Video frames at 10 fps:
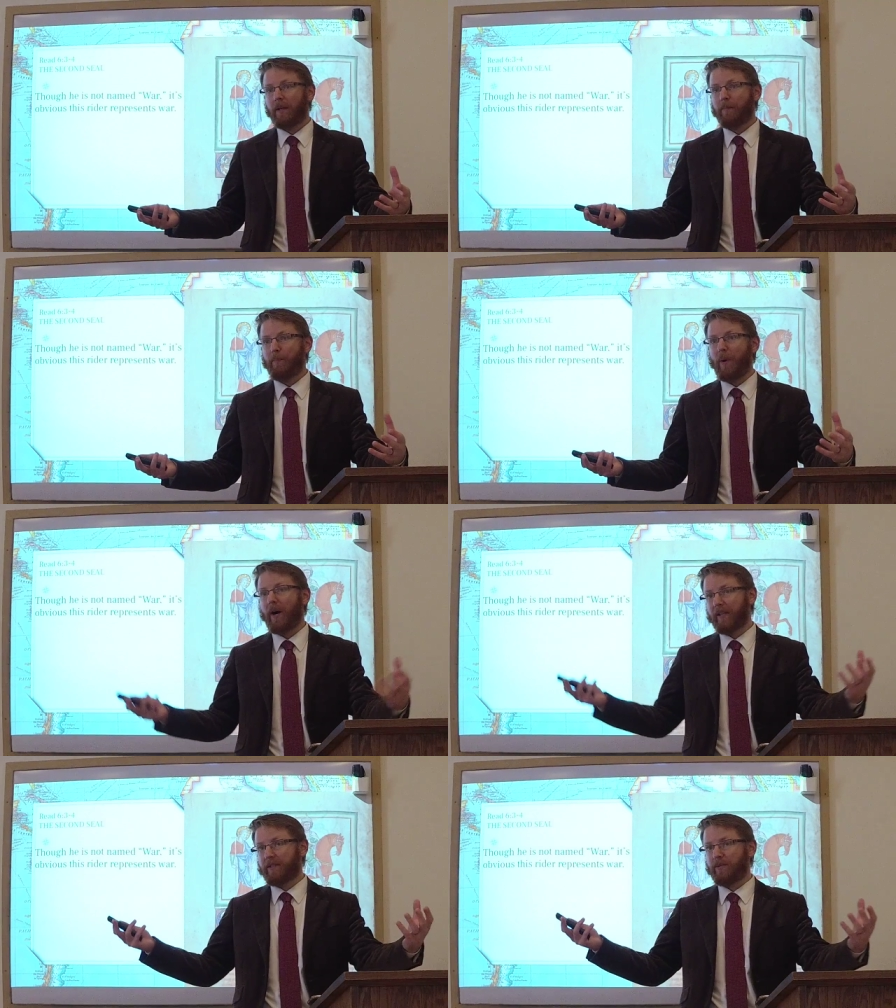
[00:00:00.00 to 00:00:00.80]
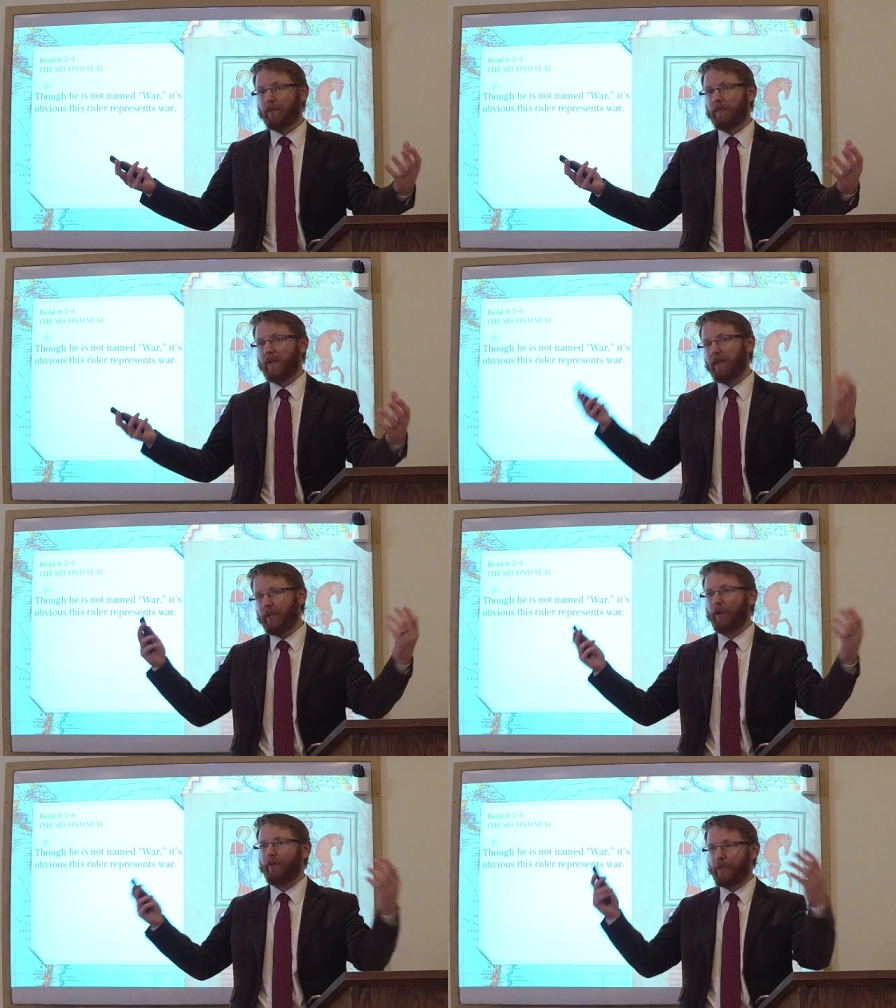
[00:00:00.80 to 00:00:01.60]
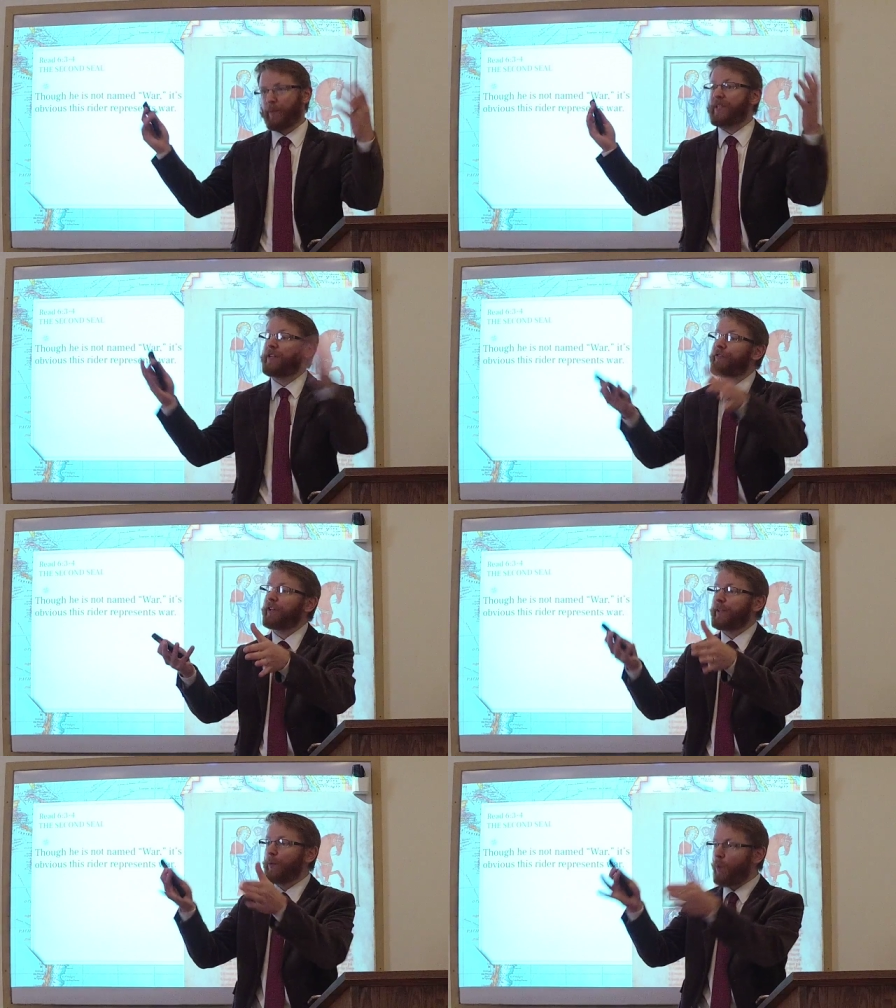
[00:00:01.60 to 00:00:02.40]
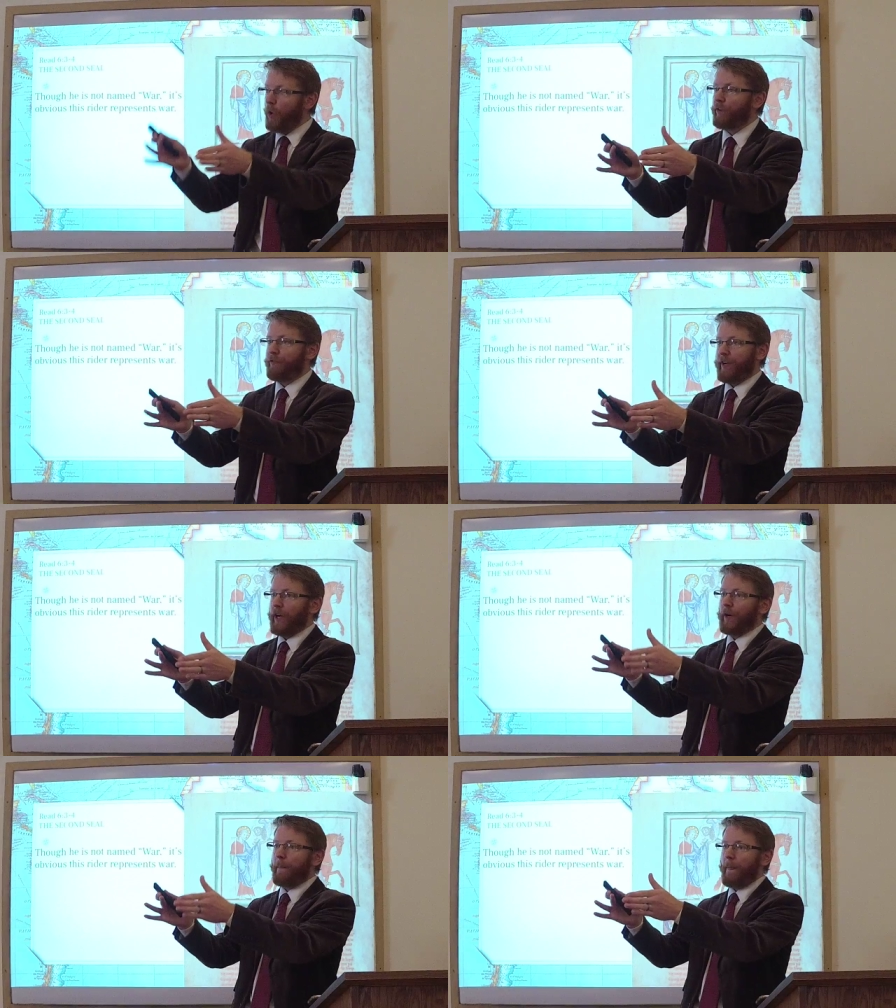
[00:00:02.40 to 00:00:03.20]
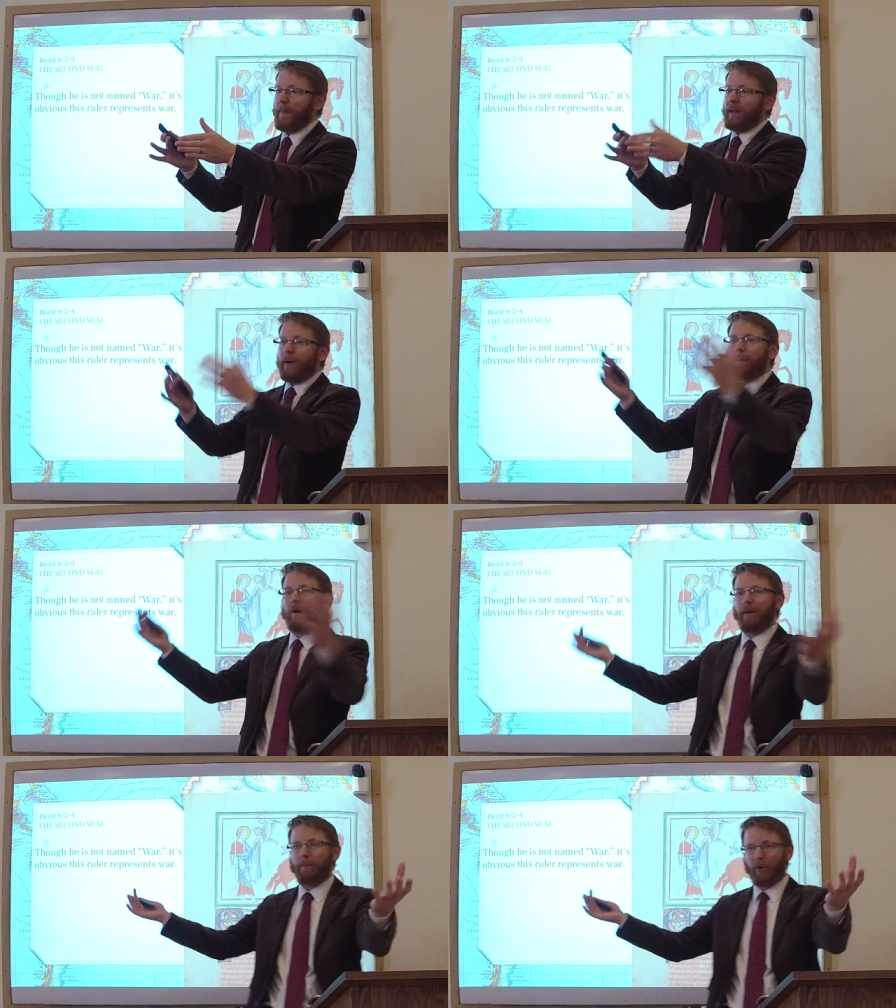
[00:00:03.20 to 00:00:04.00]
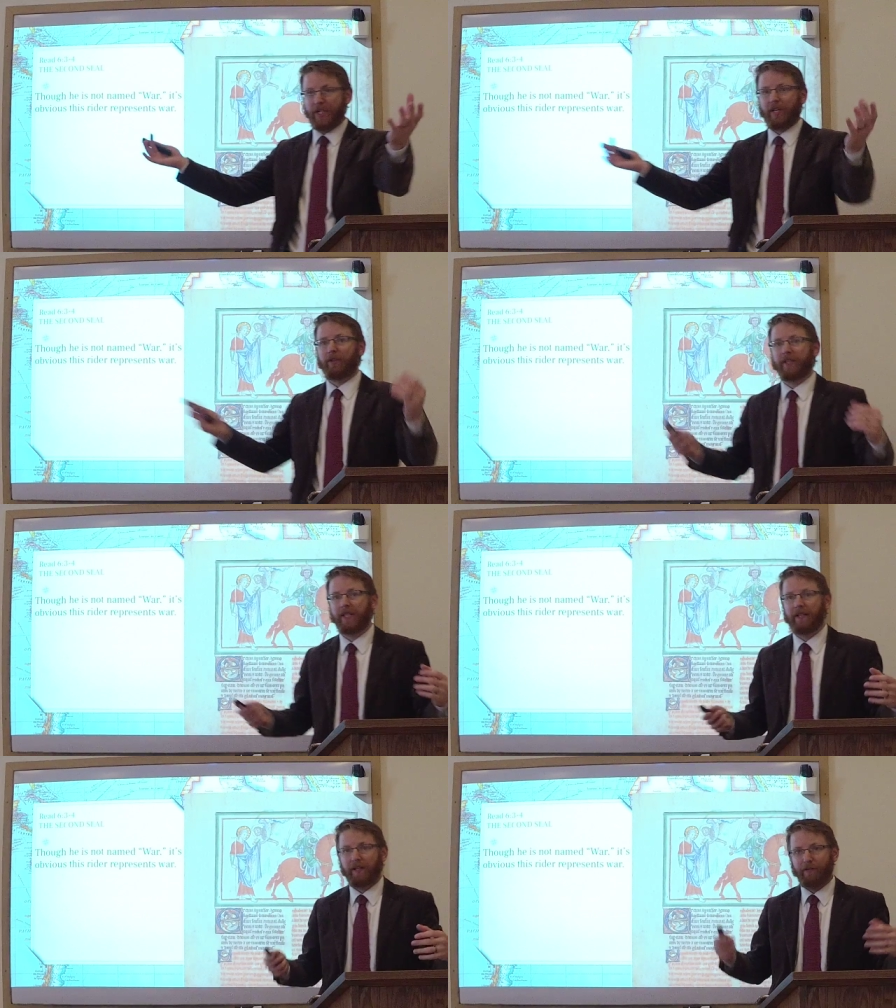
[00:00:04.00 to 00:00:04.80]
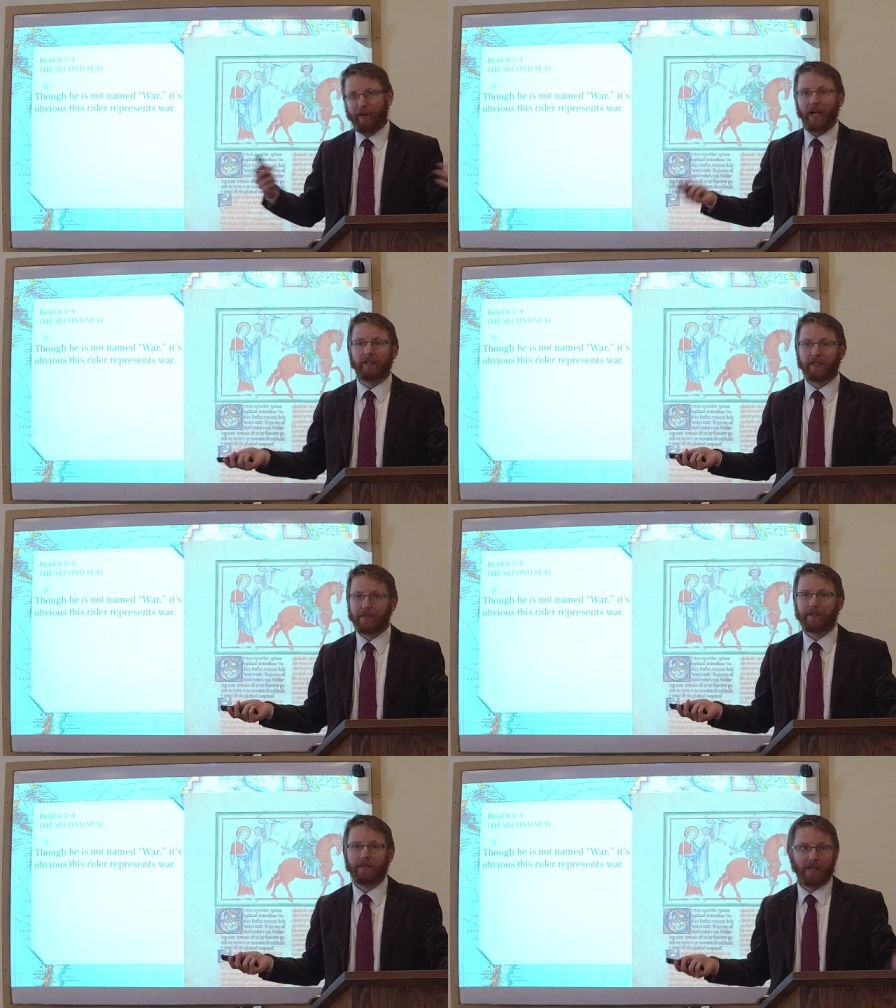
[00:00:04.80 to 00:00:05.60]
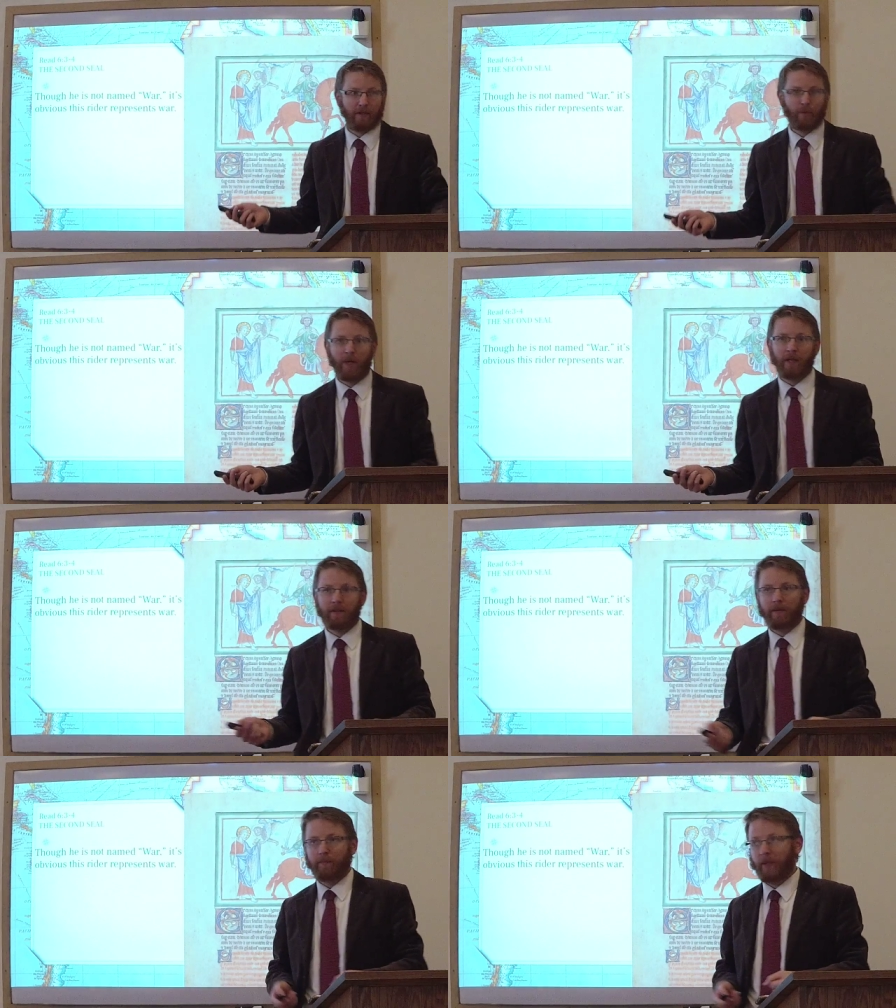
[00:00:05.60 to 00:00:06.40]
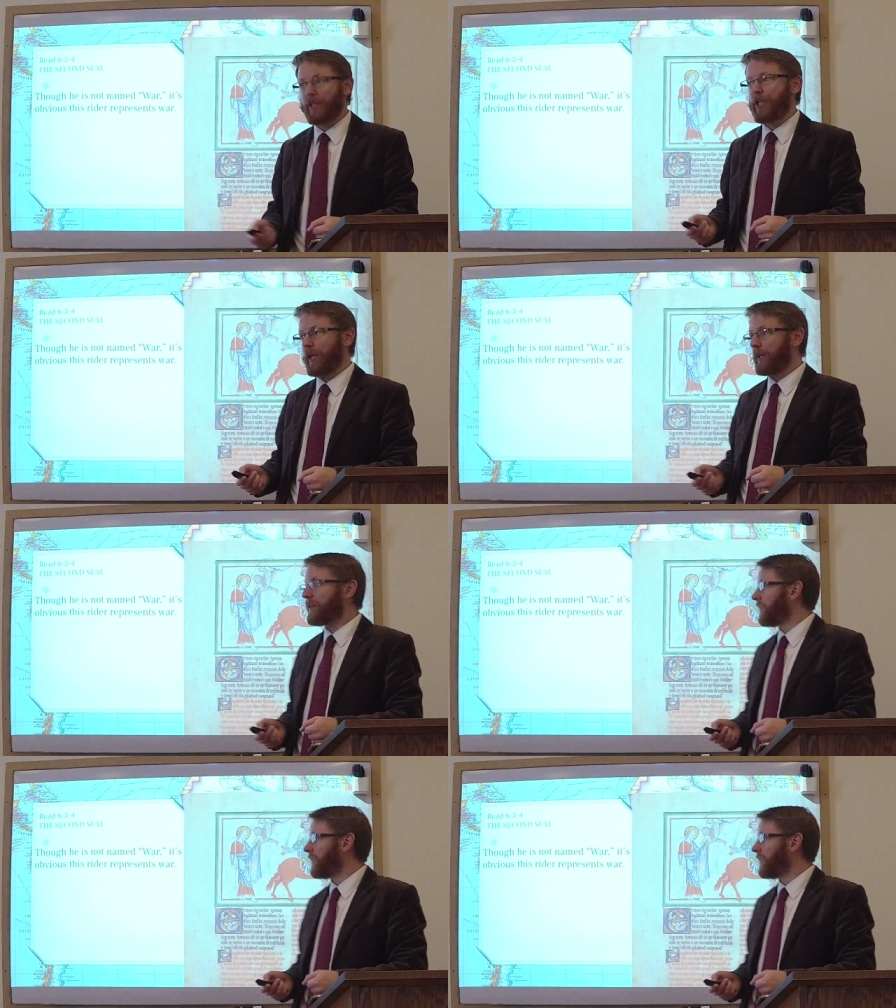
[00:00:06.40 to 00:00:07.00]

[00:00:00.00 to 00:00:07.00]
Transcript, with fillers: but that, you know, specifically warfare but more generally, violence as well, bloodshed.